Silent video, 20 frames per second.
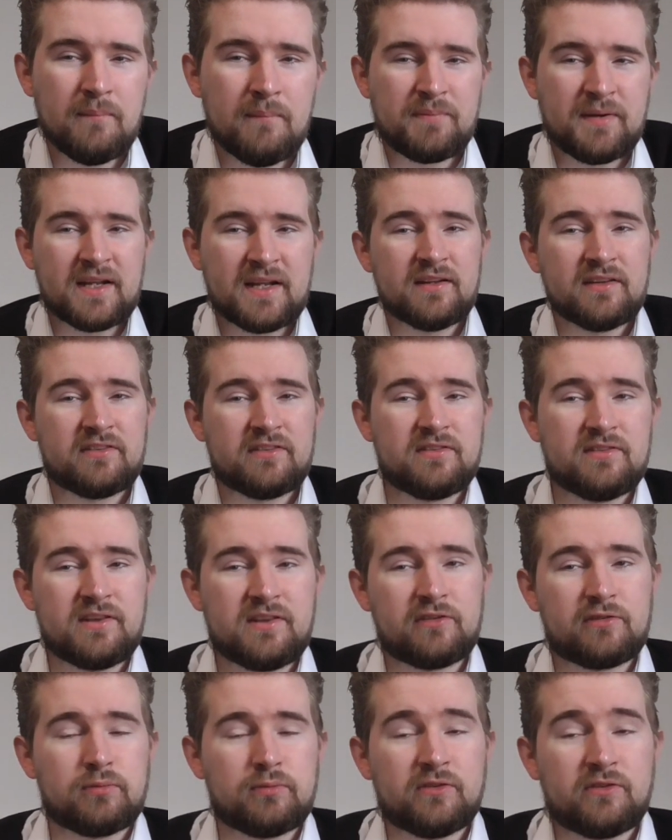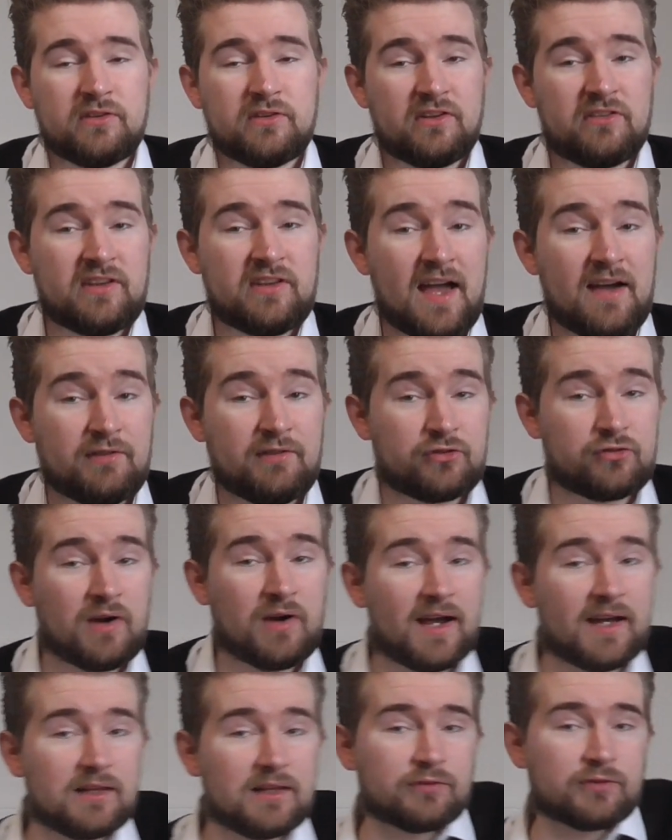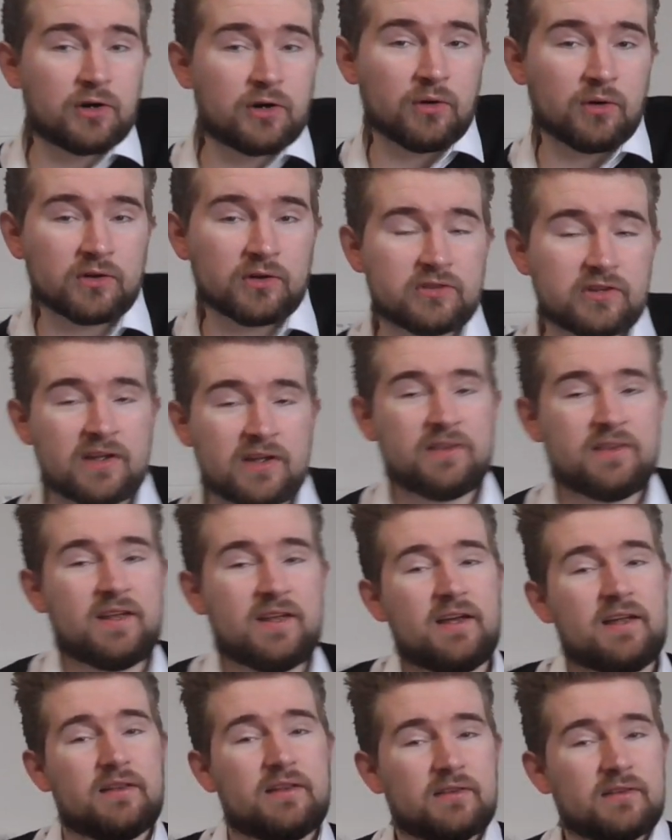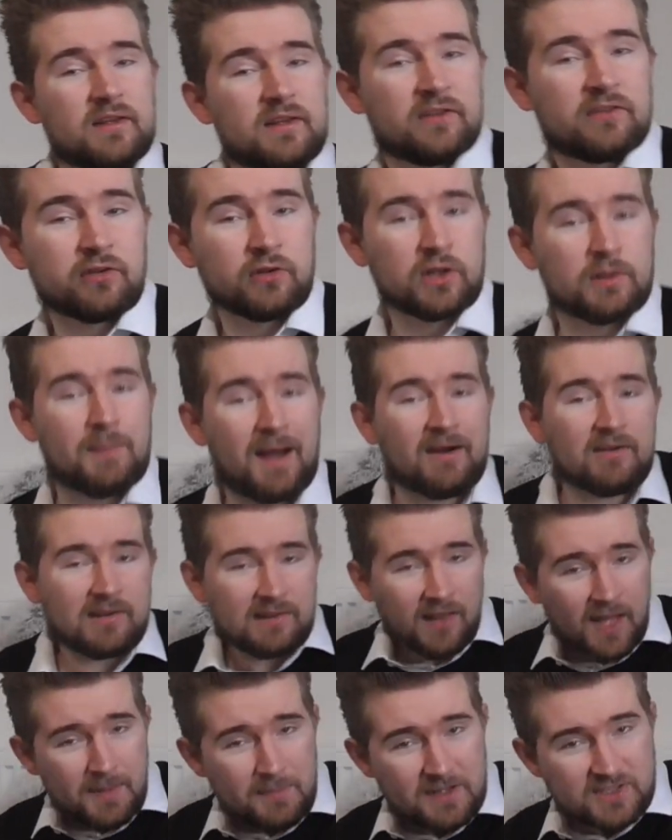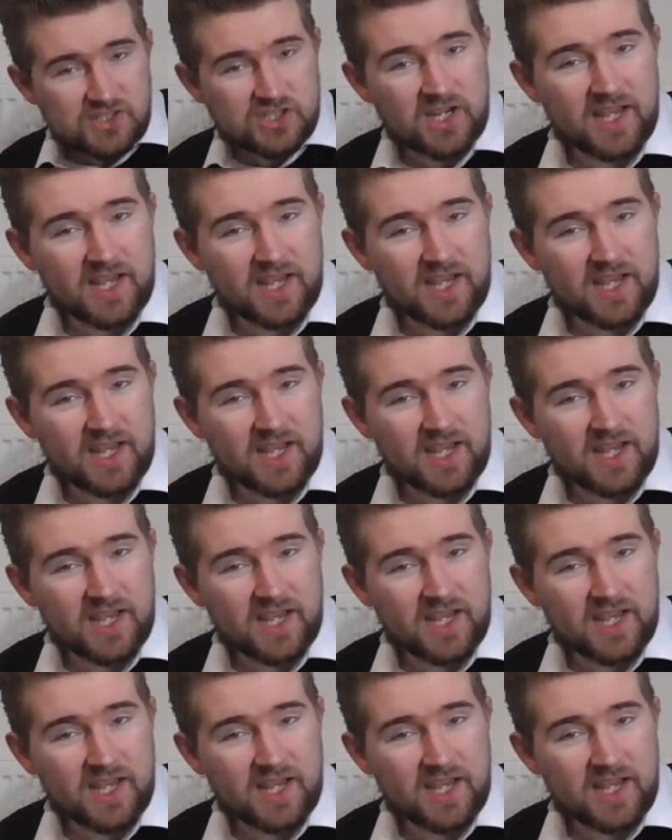being as this wasn't the set of a trial, of course, and that it's all about climate